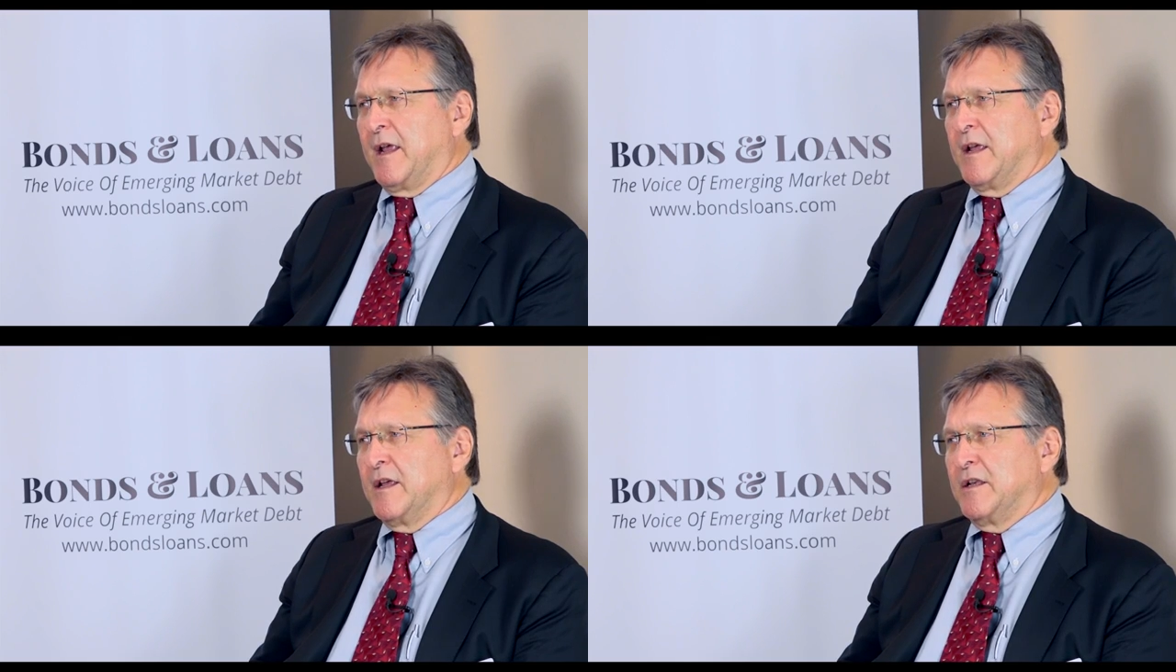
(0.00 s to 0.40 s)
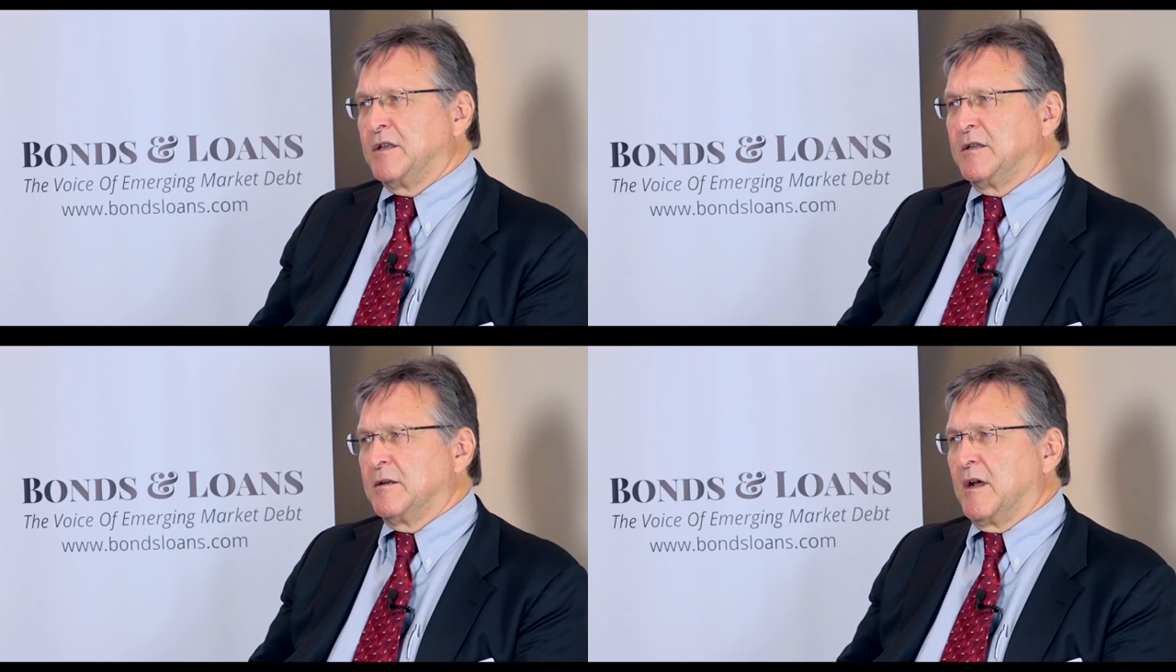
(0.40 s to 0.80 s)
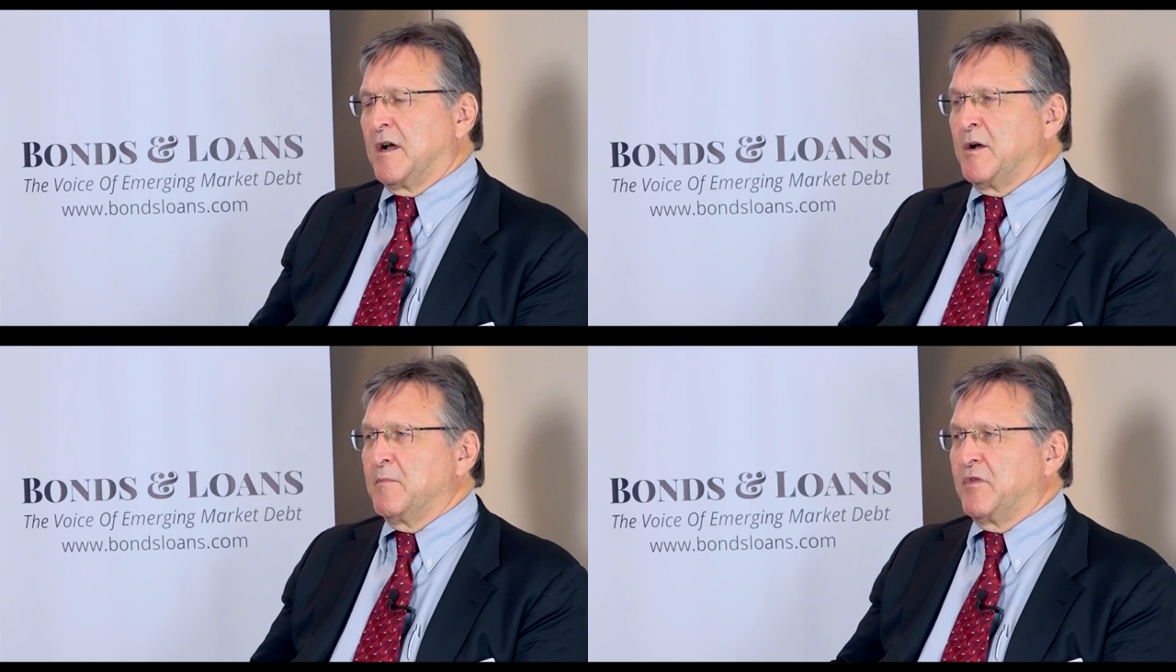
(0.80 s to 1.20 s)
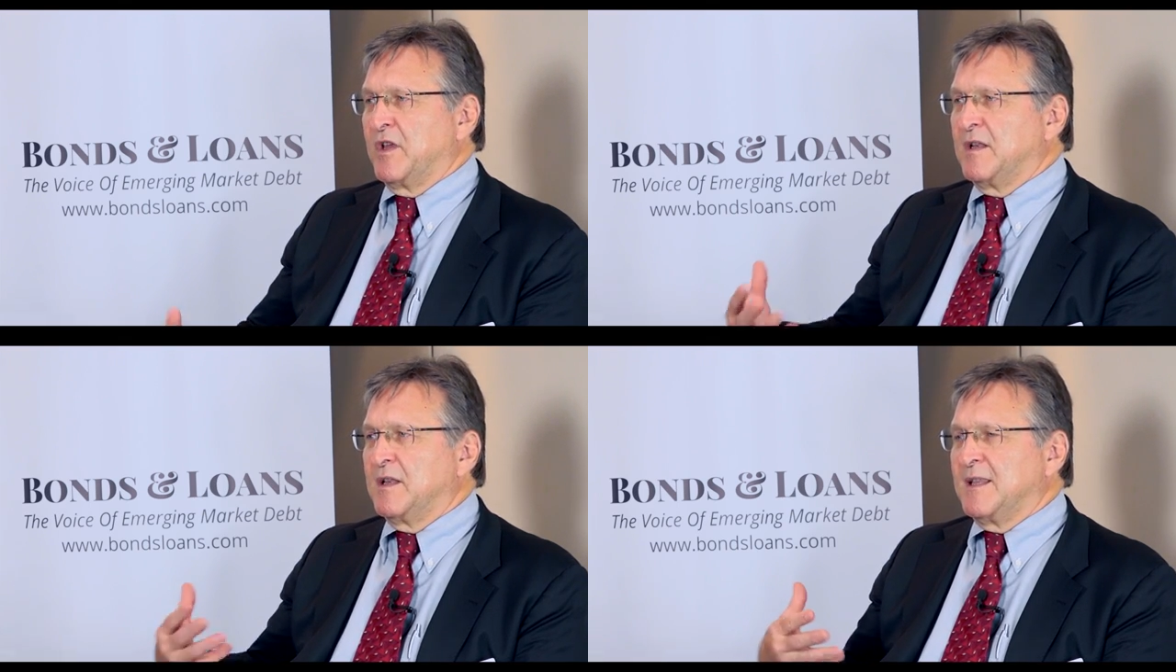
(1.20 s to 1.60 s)
and
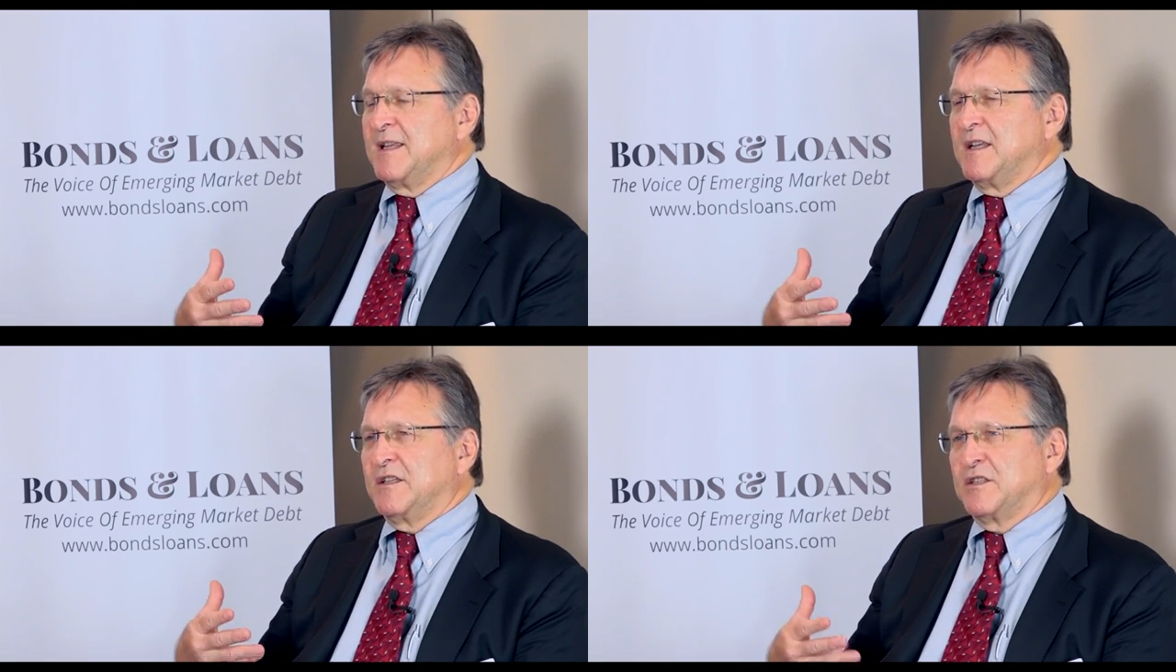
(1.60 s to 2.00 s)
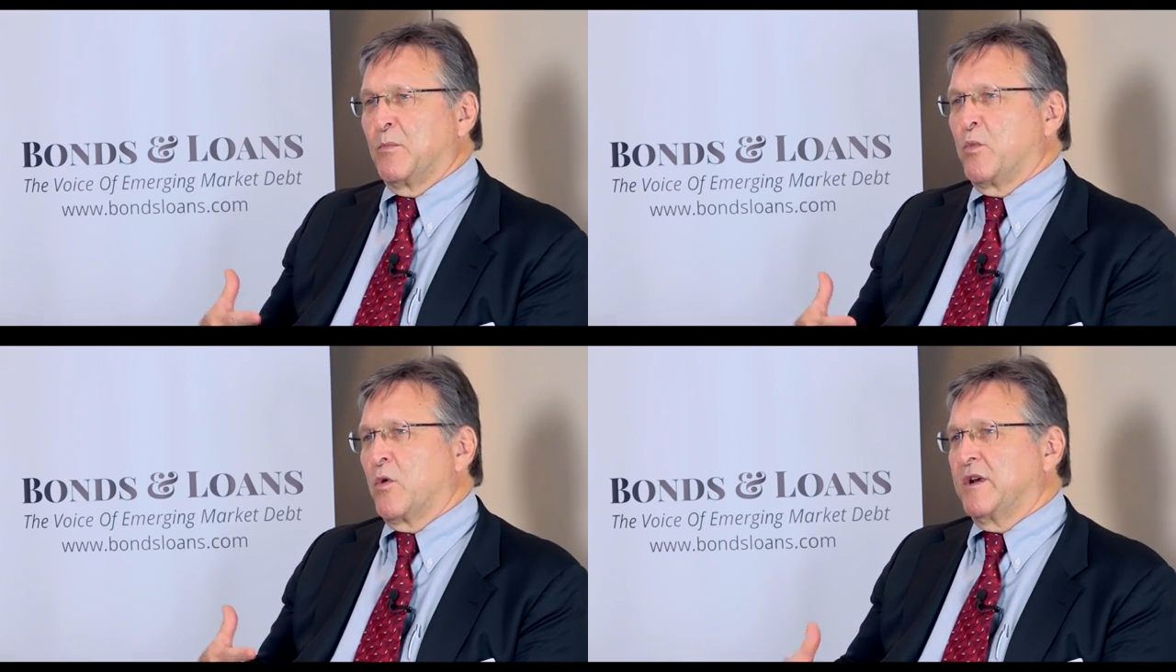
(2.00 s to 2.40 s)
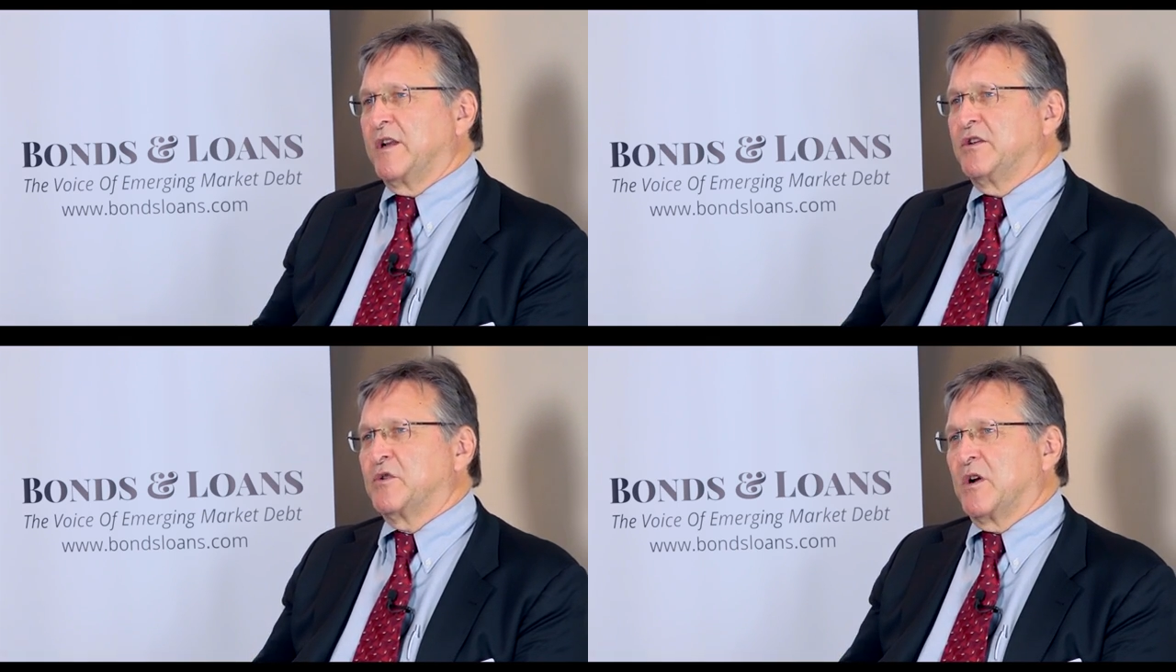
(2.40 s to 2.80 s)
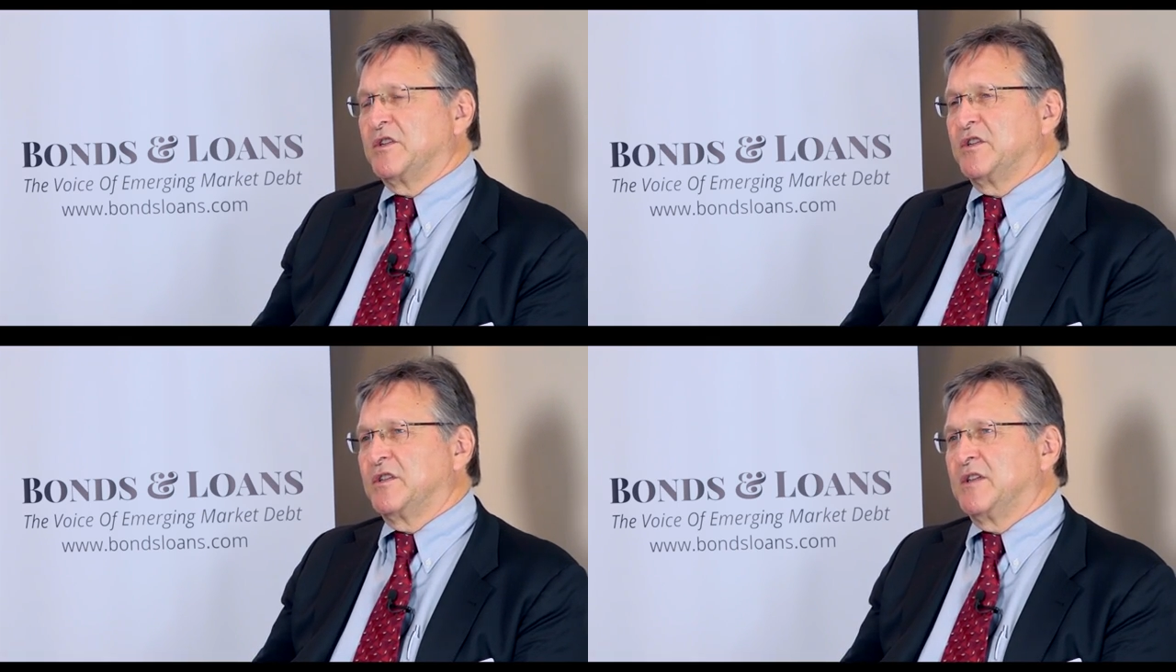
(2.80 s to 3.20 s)
then the subordinated
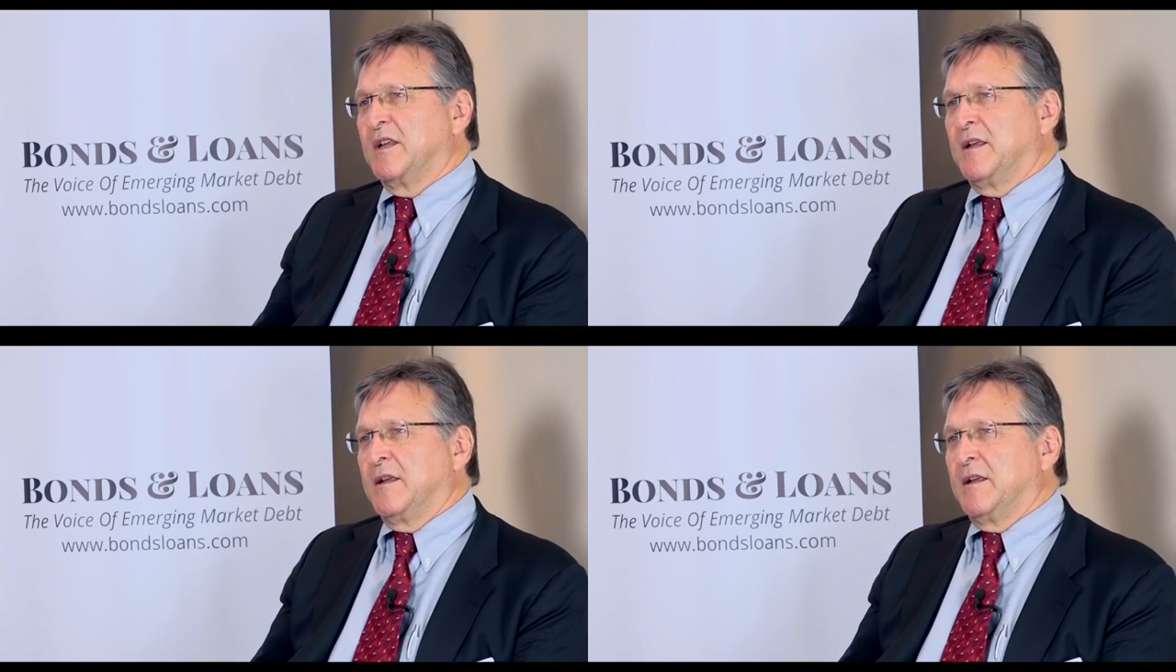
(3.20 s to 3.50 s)
tranches